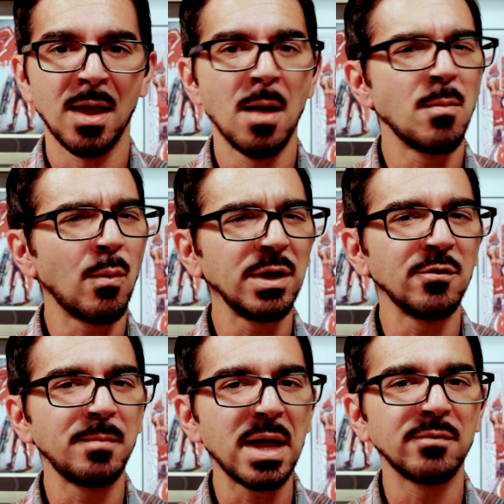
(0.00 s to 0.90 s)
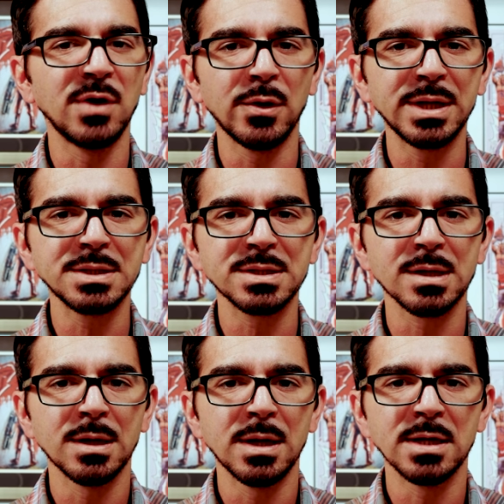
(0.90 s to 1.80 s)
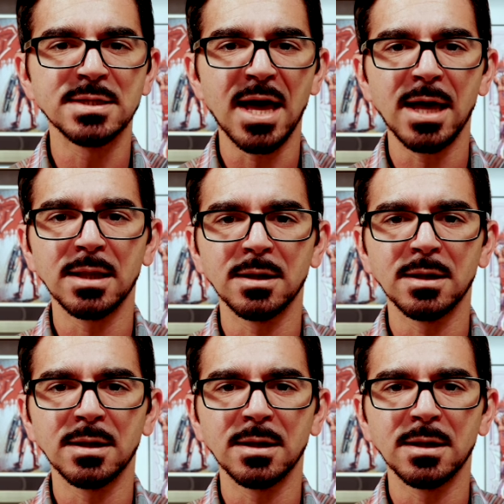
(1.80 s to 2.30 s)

But what you may have noticed is that